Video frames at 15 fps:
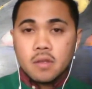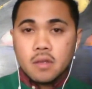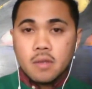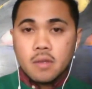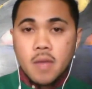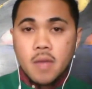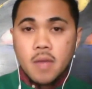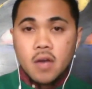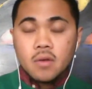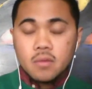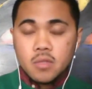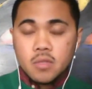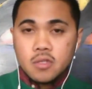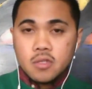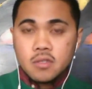the amount,
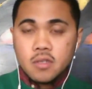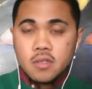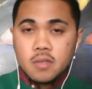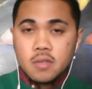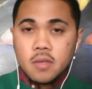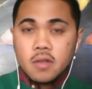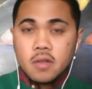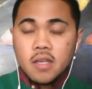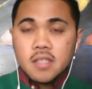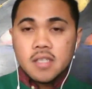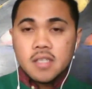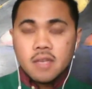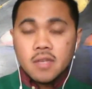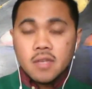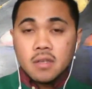which is going to be on line
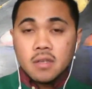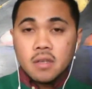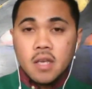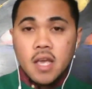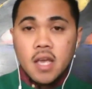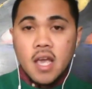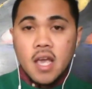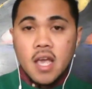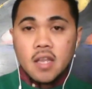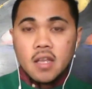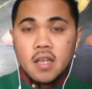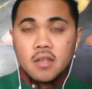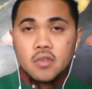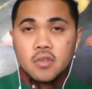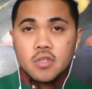7. And
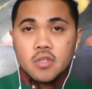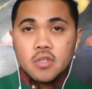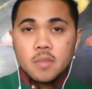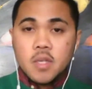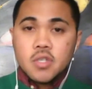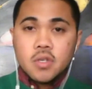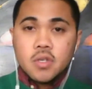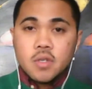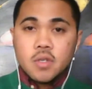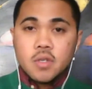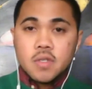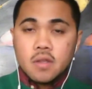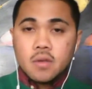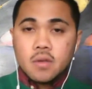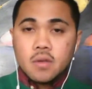then you just make sure you
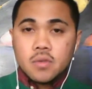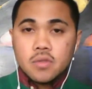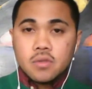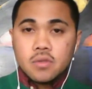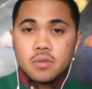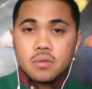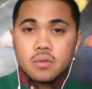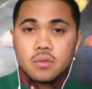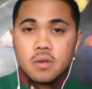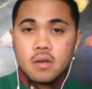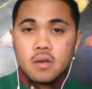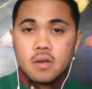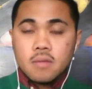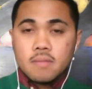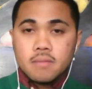send those to
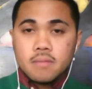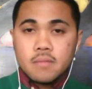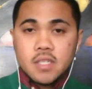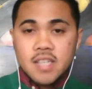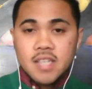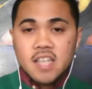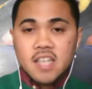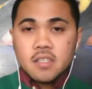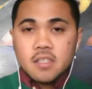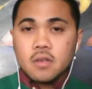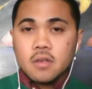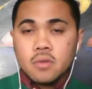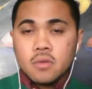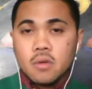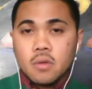the
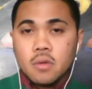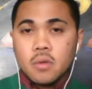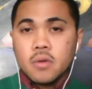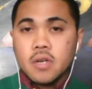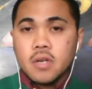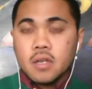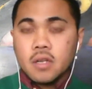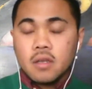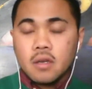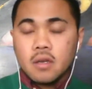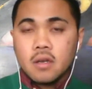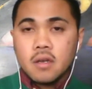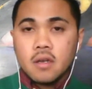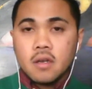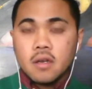taxing authority
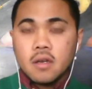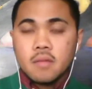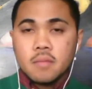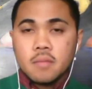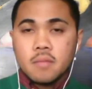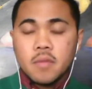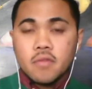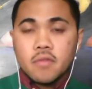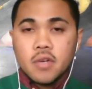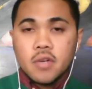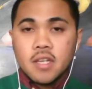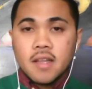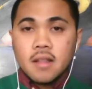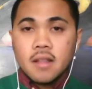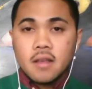before
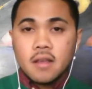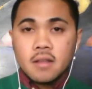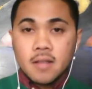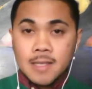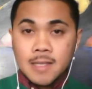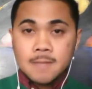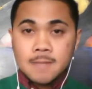the deadline.